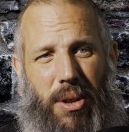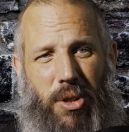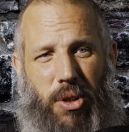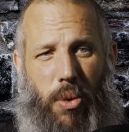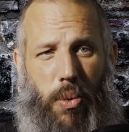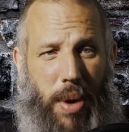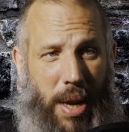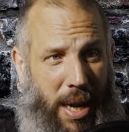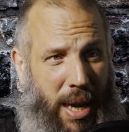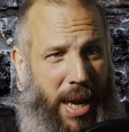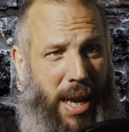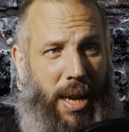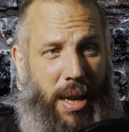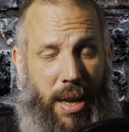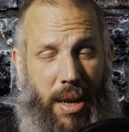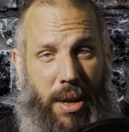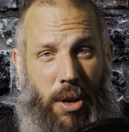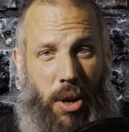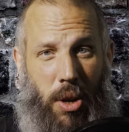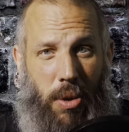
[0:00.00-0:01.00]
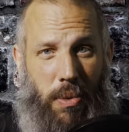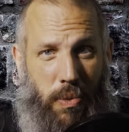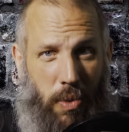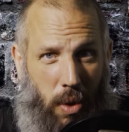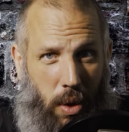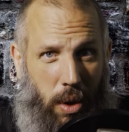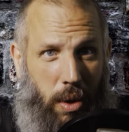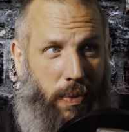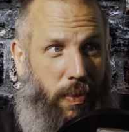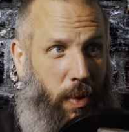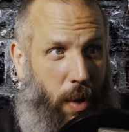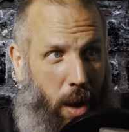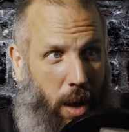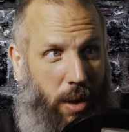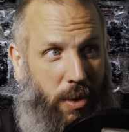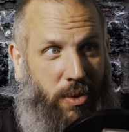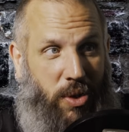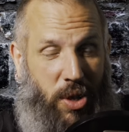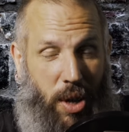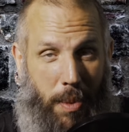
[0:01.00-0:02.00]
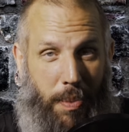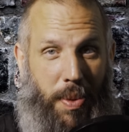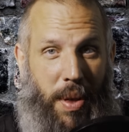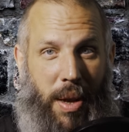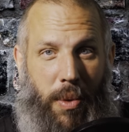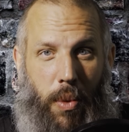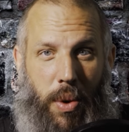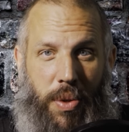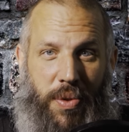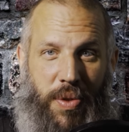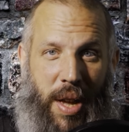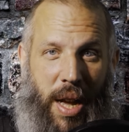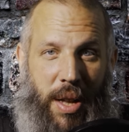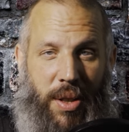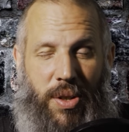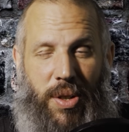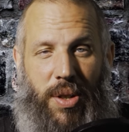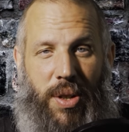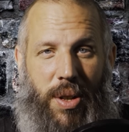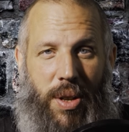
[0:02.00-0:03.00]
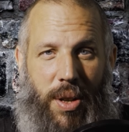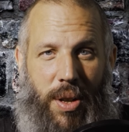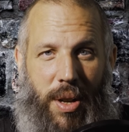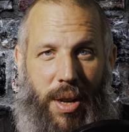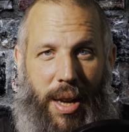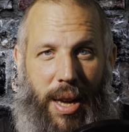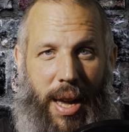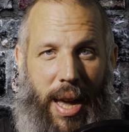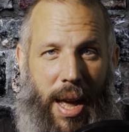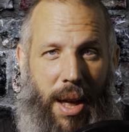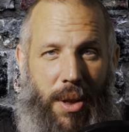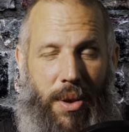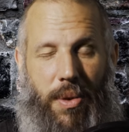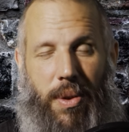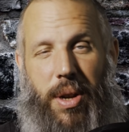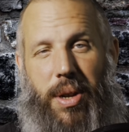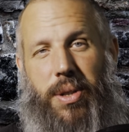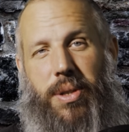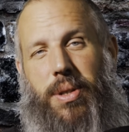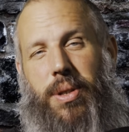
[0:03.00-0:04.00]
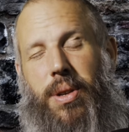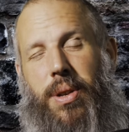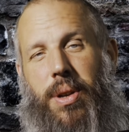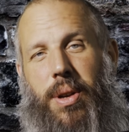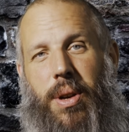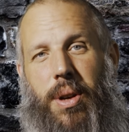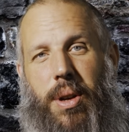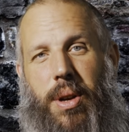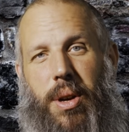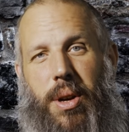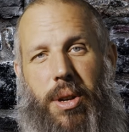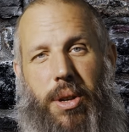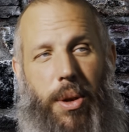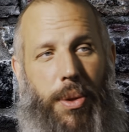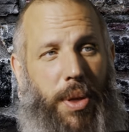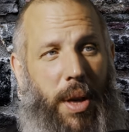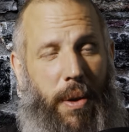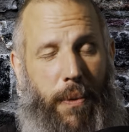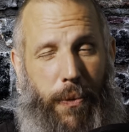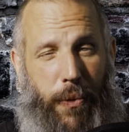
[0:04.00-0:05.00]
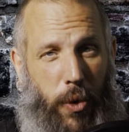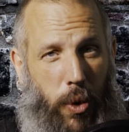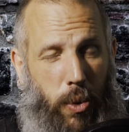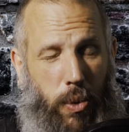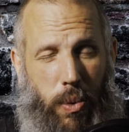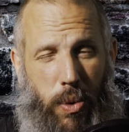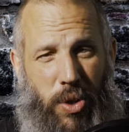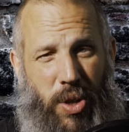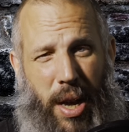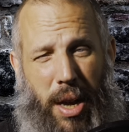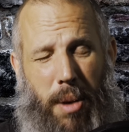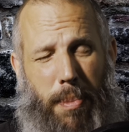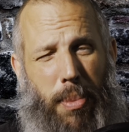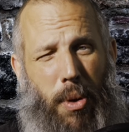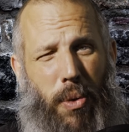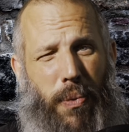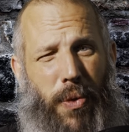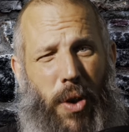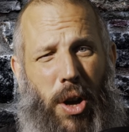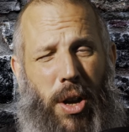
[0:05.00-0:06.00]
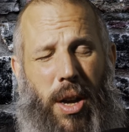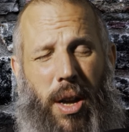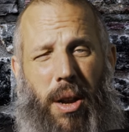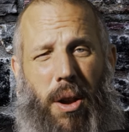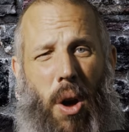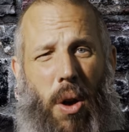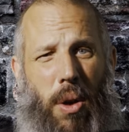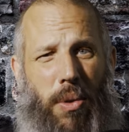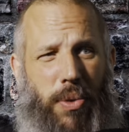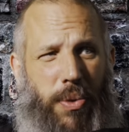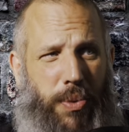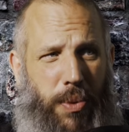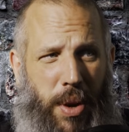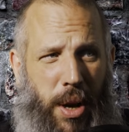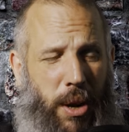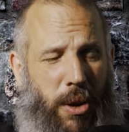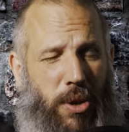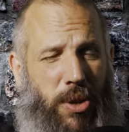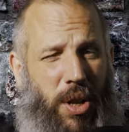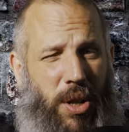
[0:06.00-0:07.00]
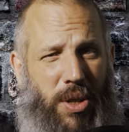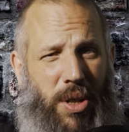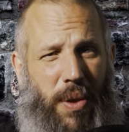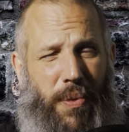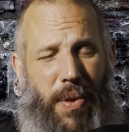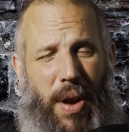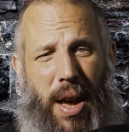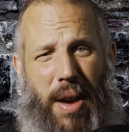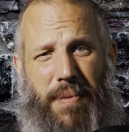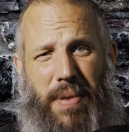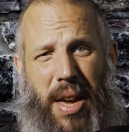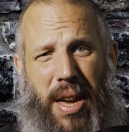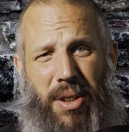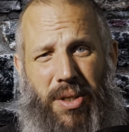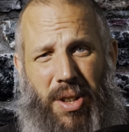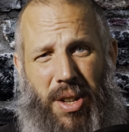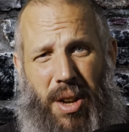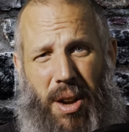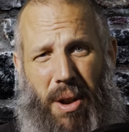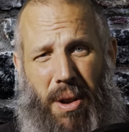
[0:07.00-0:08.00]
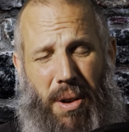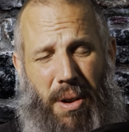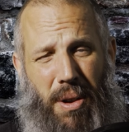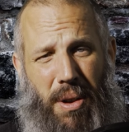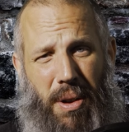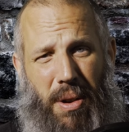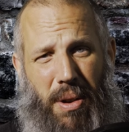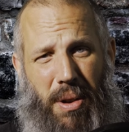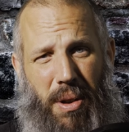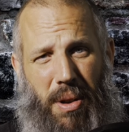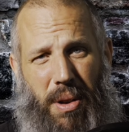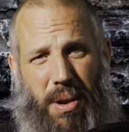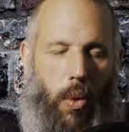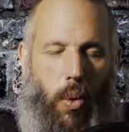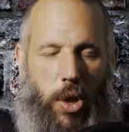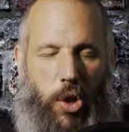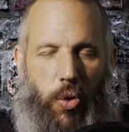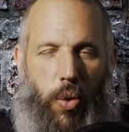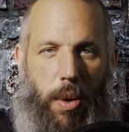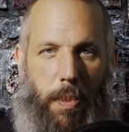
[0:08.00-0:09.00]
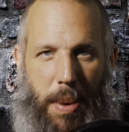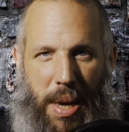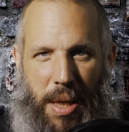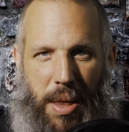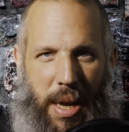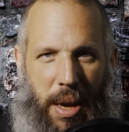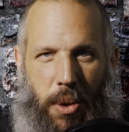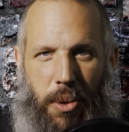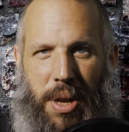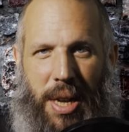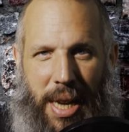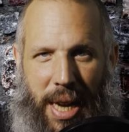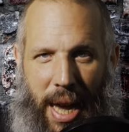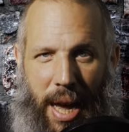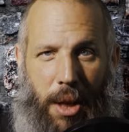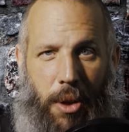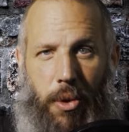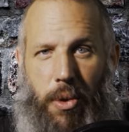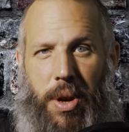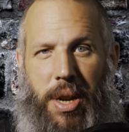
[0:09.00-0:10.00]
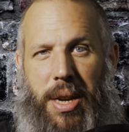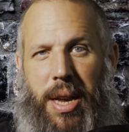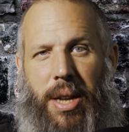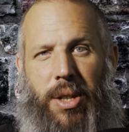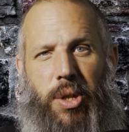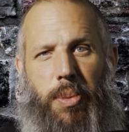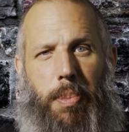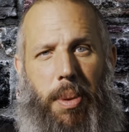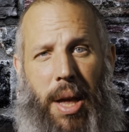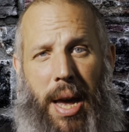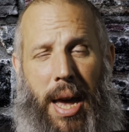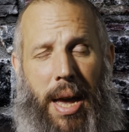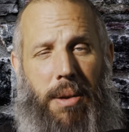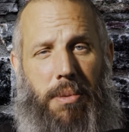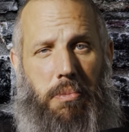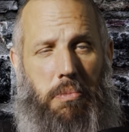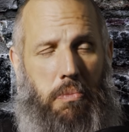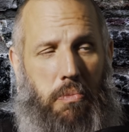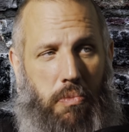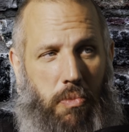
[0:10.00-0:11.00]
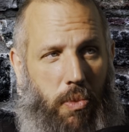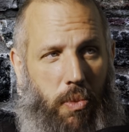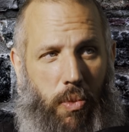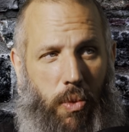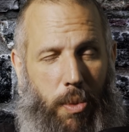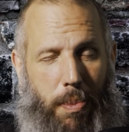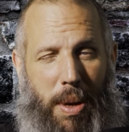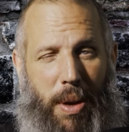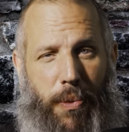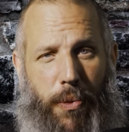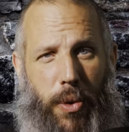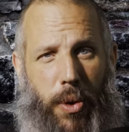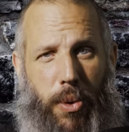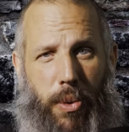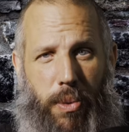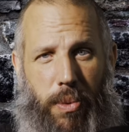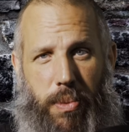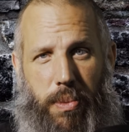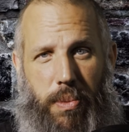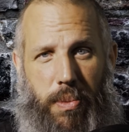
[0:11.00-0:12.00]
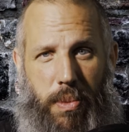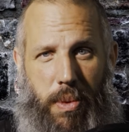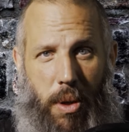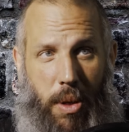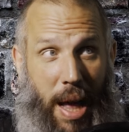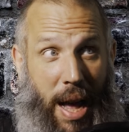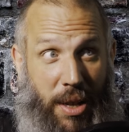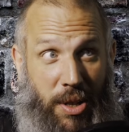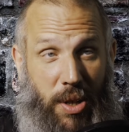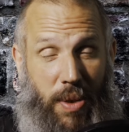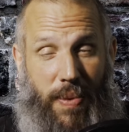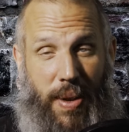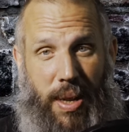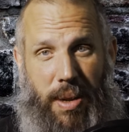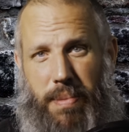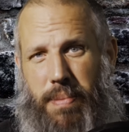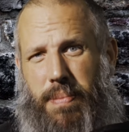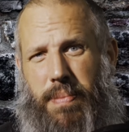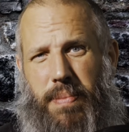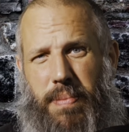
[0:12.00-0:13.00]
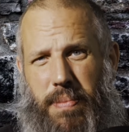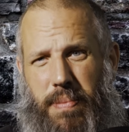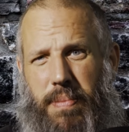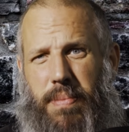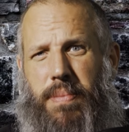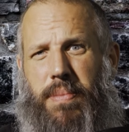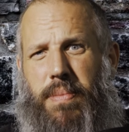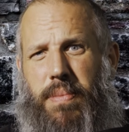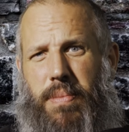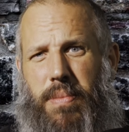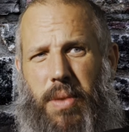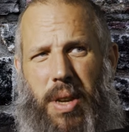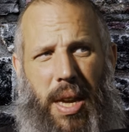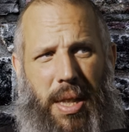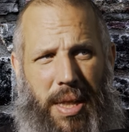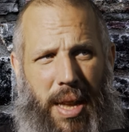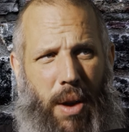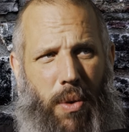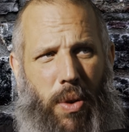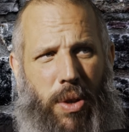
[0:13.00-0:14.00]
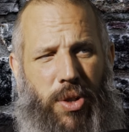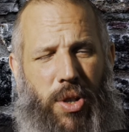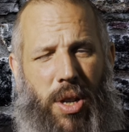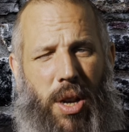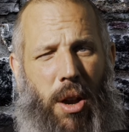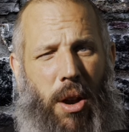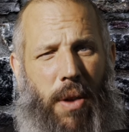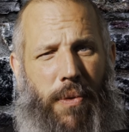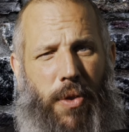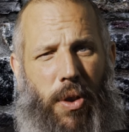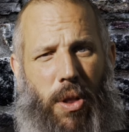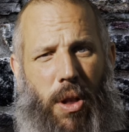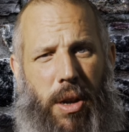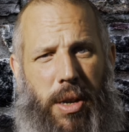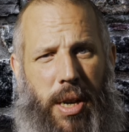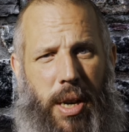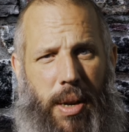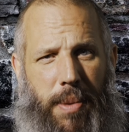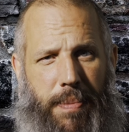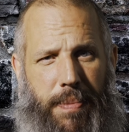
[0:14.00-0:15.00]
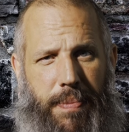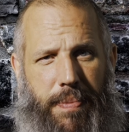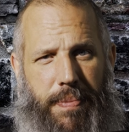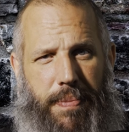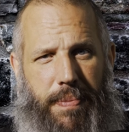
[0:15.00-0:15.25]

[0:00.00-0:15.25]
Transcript: So we needed something with dense calories. You think fruit was edible fucking all 365 days a year? Which would be the only calorie dense plant, would be fruit. Lots of it. You get that once a year if you're lucky.